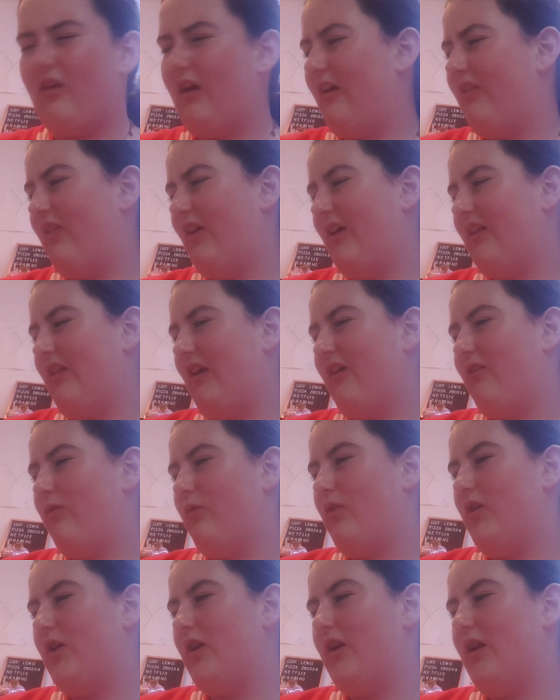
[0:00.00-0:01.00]
I think that's
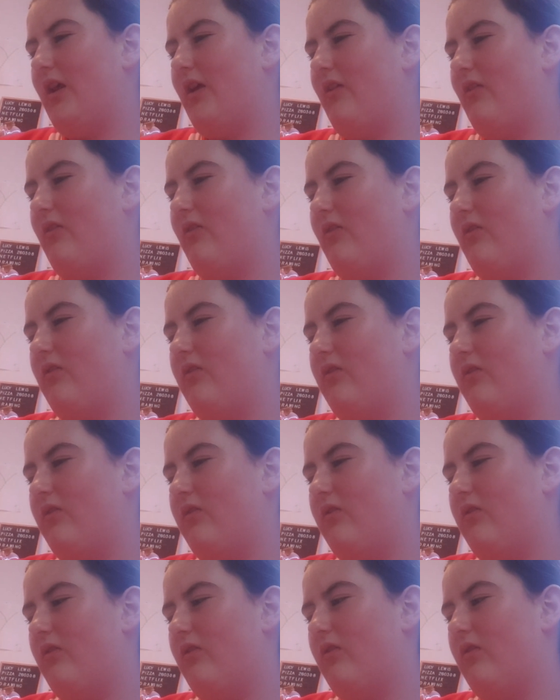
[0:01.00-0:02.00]
what it is.
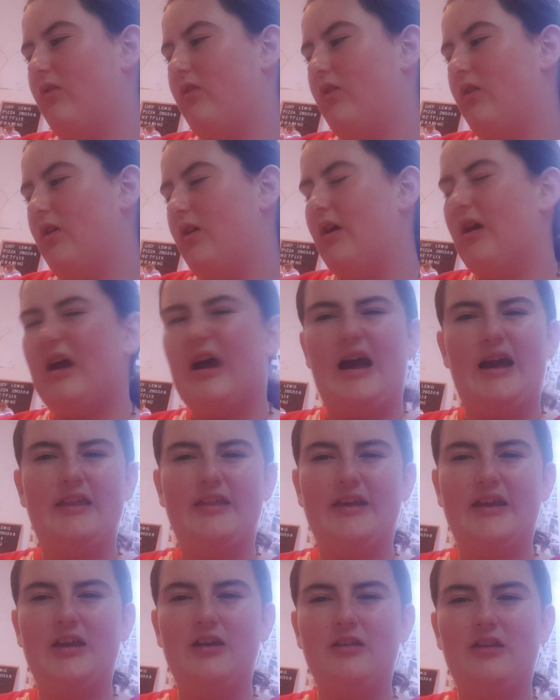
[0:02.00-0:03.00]
I
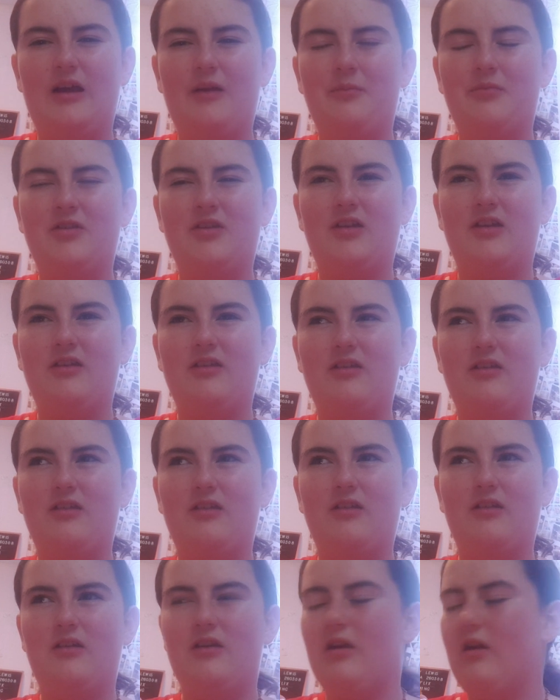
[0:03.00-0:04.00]
think it's
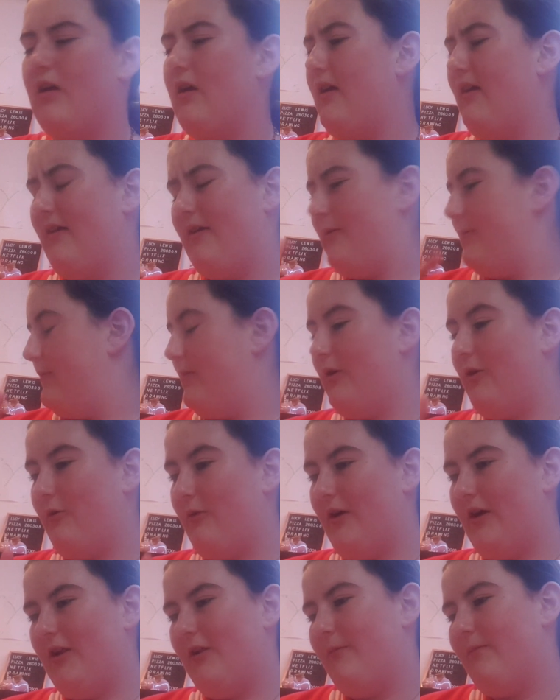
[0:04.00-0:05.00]
hamsters. But
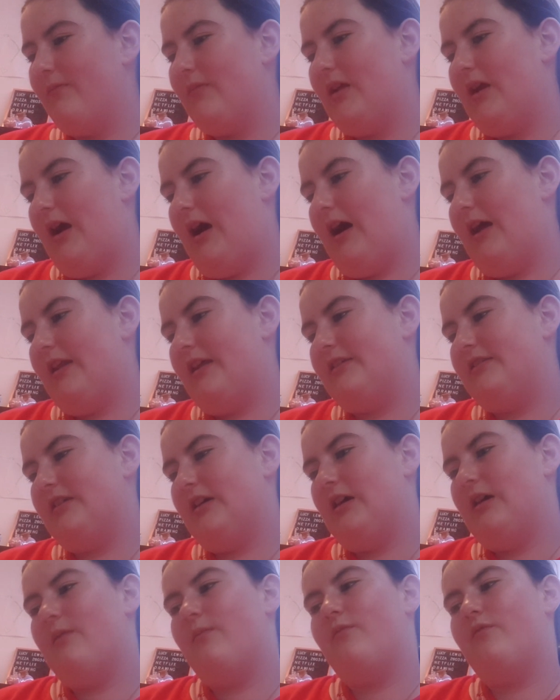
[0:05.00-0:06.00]
well, and it's
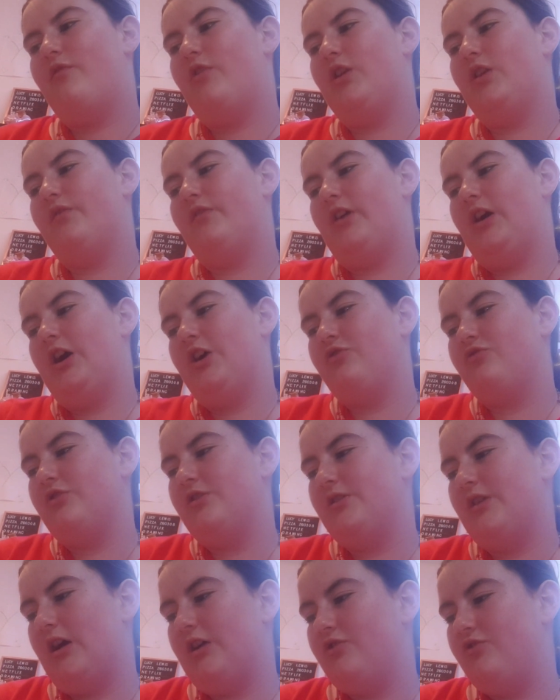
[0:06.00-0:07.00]
full of
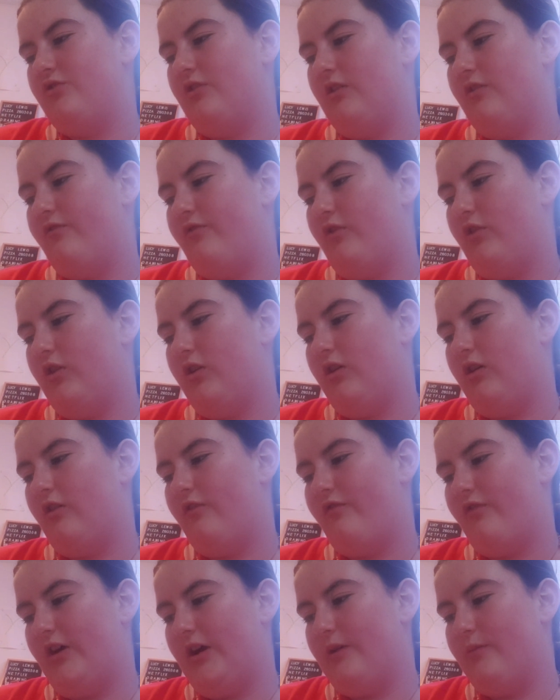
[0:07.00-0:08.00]
100 natural, full
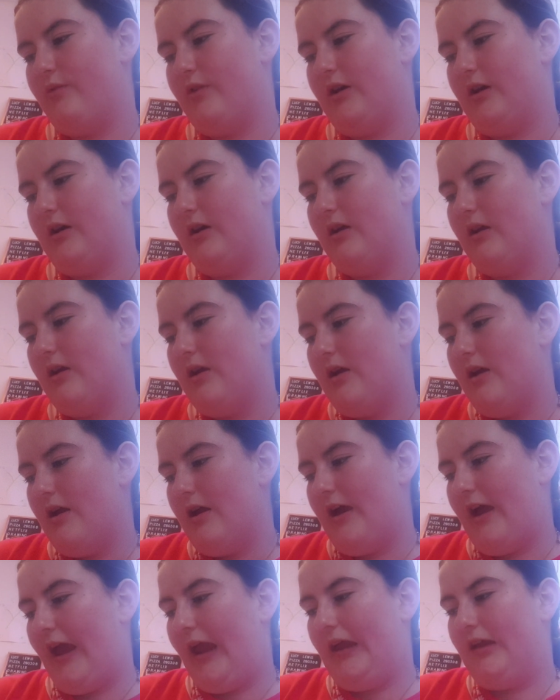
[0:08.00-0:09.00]
of fibre,
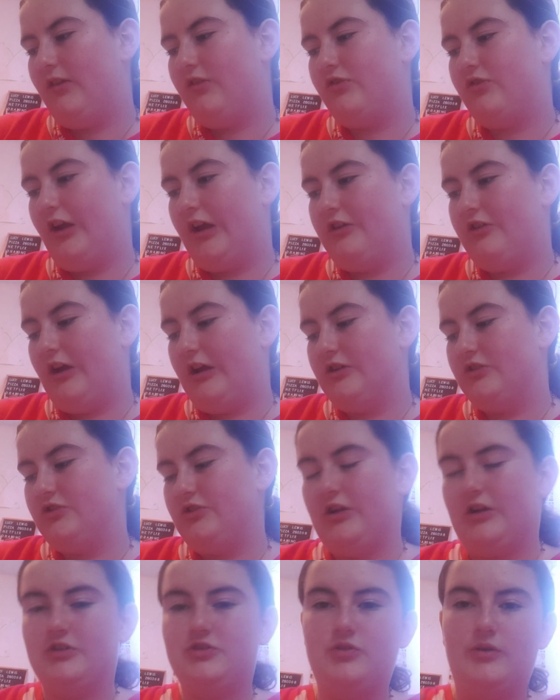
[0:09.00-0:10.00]
aids
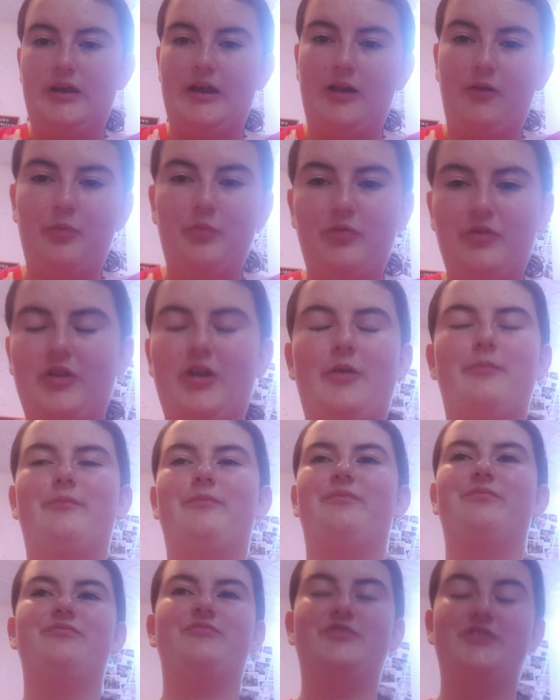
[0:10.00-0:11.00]
digestion, so it helps
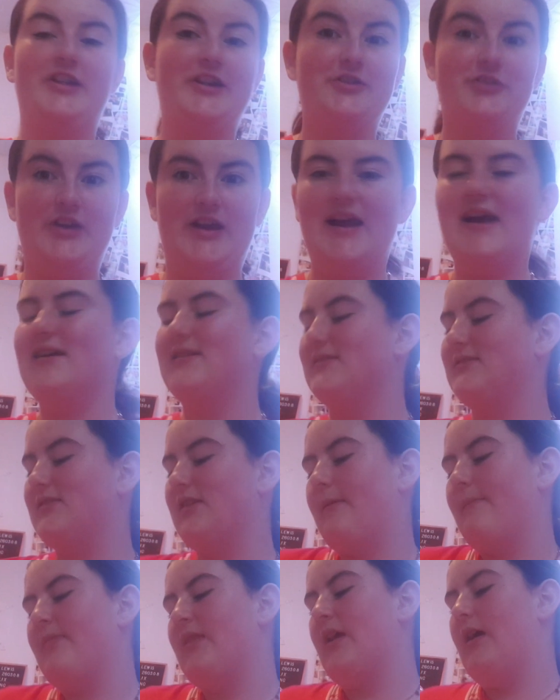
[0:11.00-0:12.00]
them digest.